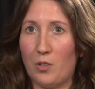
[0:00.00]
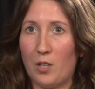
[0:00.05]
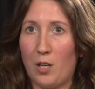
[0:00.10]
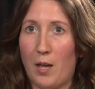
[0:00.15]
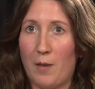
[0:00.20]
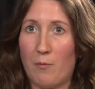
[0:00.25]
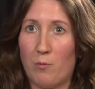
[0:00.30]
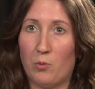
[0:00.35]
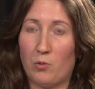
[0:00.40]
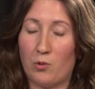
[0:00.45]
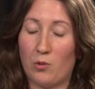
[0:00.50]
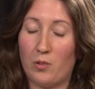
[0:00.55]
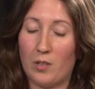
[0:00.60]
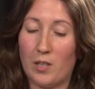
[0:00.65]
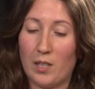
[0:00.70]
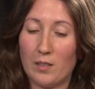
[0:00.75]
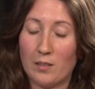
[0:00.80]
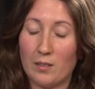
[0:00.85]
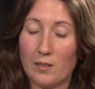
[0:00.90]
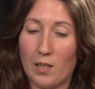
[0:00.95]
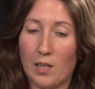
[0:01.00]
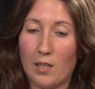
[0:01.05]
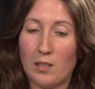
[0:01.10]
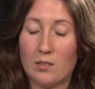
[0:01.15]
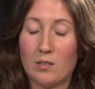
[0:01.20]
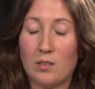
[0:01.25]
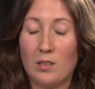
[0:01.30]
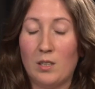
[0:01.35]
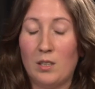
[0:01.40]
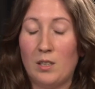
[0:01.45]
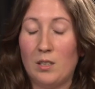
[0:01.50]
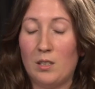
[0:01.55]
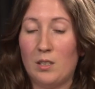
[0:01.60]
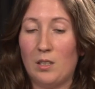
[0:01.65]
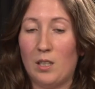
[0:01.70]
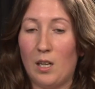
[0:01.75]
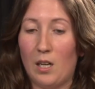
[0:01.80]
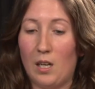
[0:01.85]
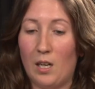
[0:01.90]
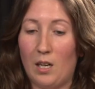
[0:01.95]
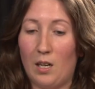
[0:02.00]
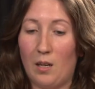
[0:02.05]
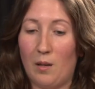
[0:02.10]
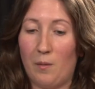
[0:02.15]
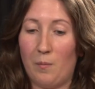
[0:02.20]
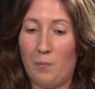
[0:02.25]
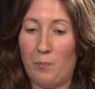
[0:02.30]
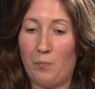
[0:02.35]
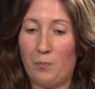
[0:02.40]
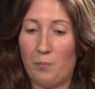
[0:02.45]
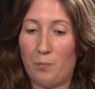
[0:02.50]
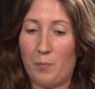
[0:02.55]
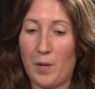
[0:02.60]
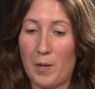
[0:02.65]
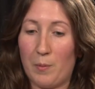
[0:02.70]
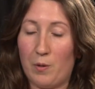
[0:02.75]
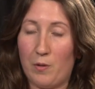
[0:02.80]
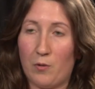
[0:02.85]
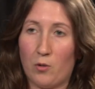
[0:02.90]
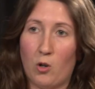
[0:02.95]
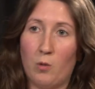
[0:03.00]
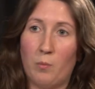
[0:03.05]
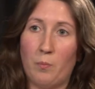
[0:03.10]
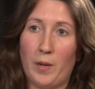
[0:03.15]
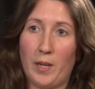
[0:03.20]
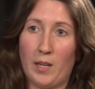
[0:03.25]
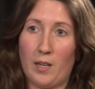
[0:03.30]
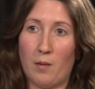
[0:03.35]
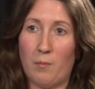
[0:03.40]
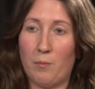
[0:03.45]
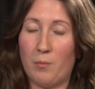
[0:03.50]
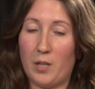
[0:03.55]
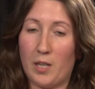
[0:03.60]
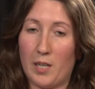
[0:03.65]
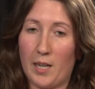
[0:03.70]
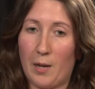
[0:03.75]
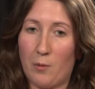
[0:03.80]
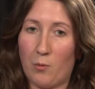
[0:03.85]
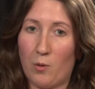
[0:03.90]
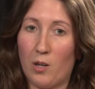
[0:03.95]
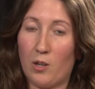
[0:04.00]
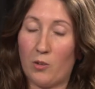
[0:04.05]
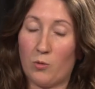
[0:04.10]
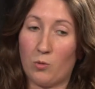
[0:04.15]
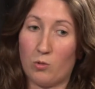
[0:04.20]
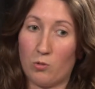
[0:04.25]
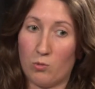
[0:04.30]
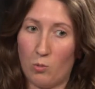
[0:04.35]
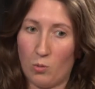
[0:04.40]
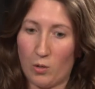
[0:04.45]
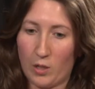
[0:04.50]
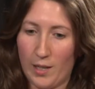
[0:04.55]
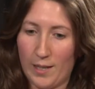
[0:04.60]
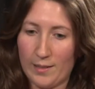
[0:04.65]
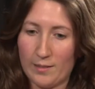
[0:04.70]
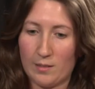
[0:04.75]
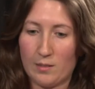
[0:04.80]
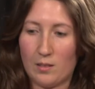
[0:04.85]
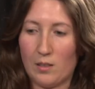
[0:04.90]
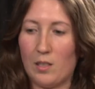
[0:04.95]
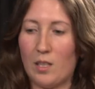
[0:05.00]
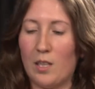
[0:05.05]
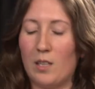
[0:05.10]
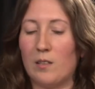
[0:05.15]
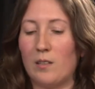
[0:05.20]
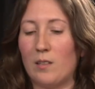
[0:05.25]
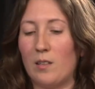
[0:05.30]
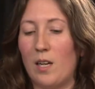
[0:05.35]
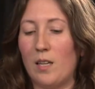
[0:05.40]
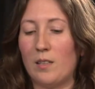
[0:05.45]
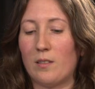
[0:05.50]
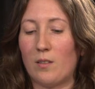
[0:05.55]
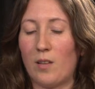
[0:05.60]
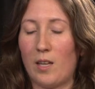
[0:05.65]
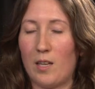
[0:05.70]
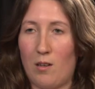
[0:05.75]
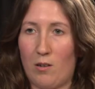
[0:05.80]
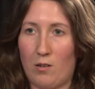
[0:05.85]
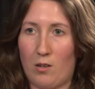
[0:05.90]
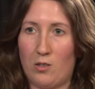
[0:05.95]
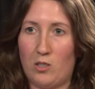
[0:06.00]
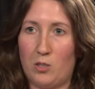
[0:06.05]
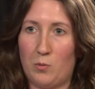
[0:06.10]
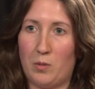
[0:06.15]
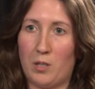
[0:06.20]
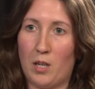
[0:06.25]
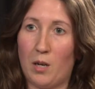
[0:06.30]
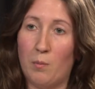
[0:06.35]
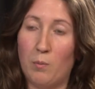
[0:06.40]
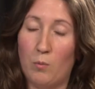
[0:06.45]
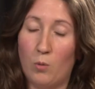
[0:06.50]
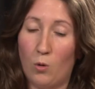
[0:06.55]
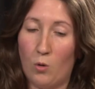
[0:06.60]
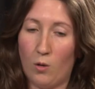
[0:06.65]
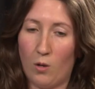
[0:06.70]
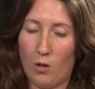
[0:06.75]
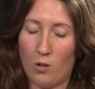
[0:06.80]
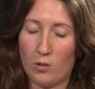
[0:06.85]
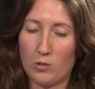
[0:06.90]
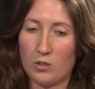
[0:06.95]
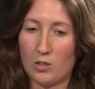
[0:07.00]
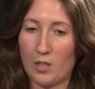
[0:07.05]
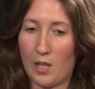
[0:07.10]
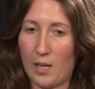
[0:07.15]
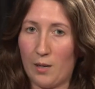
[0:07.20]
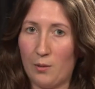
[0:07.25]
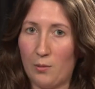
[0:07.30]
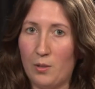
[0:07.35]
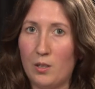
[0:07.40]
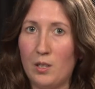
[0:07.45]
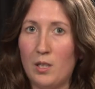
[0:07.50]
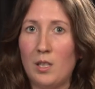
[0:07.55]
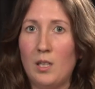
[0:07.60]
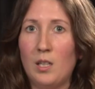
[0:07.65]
You know, everyone's on the internet. People have got big company networks which are all connected to the internet. They are going to become more locked down.